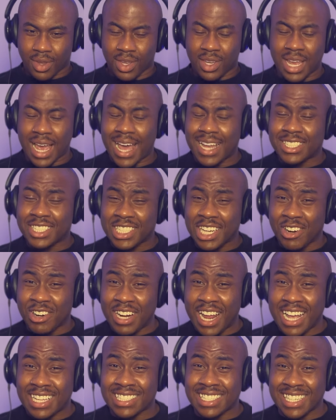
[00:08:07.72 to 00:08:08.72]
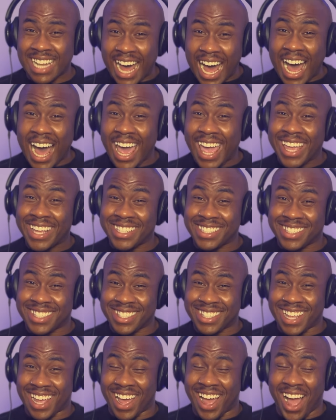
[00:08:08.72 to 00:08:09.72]
And Ed Sheeran has lines.
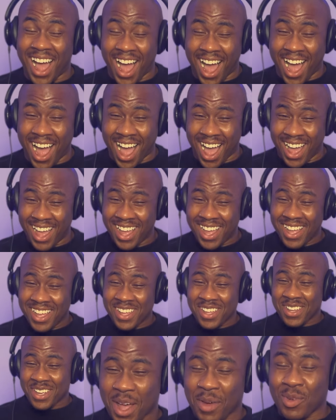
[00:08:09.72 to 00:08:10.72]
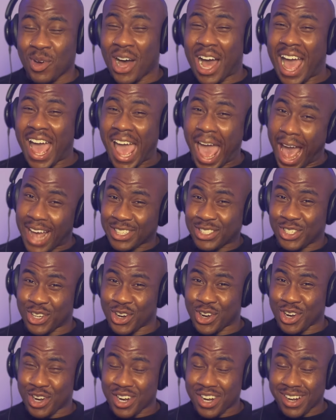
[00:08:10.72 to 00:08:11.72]
Come on,
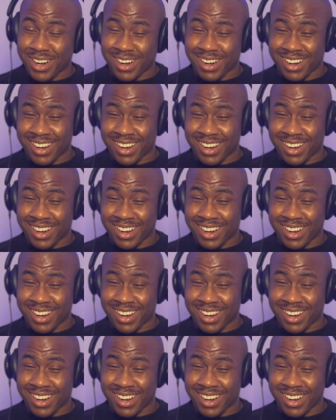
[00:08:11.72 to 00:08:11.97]
actor.